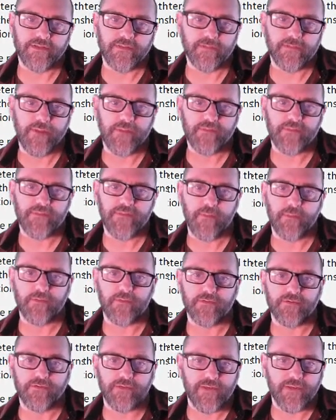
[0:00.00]
Sometimes people
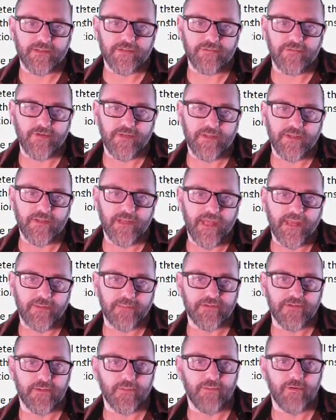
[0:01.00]
don't specify the
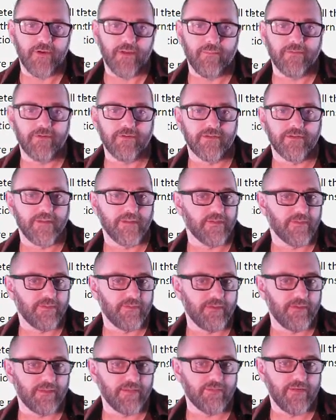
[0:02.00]
names of the parameters, they just
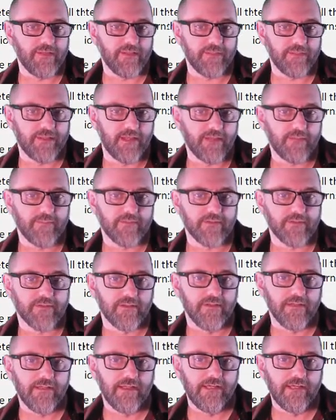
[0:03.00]
specify the types.